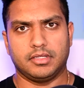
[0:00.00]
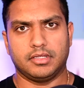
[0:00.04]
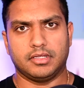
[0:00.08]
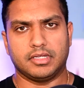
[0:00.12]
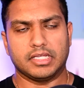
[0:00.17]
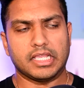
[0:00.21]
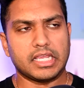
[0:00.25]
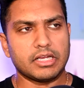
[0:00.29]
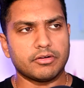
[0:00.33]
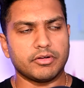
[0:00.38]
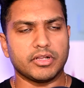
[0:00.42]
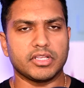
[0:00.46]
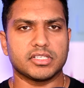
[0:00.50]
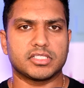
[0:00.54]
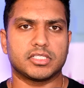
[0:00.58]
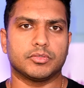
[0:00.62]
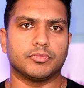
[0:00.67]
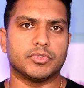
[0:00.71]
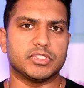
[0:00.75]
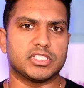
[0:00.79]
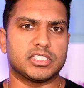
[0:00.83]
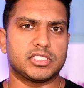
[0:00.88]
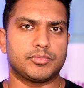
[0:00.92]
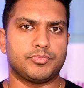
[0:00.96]
Hearing
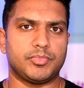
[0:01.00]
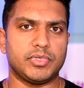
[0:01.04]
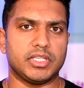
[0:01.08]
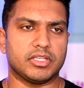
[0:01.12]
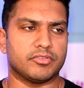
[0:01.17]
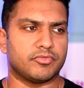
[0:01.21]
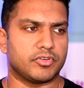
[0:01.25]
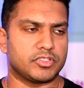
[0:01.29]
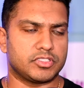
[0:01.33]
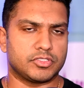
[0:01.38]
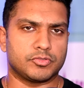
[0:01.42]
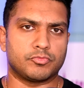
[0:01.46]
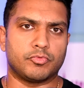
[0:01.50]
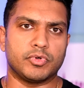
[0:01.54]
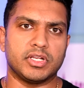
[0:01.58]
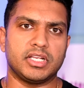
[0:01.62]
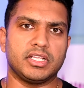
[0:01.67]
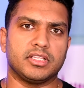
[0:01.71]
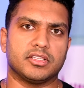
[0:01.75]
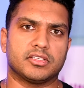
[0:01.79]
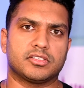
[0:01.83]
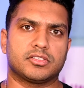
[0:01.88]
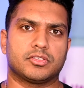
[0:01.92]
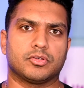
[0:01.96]
someone speak versus
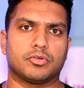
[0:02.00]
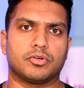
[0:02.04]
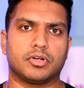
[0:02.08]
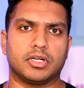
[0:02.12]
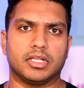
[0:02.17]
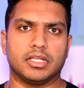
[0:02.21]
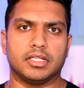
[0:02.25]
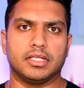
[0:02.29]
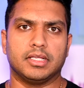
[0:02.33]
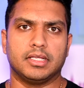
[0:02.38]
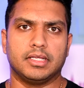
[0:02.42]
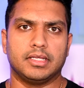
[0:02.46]
reading a story,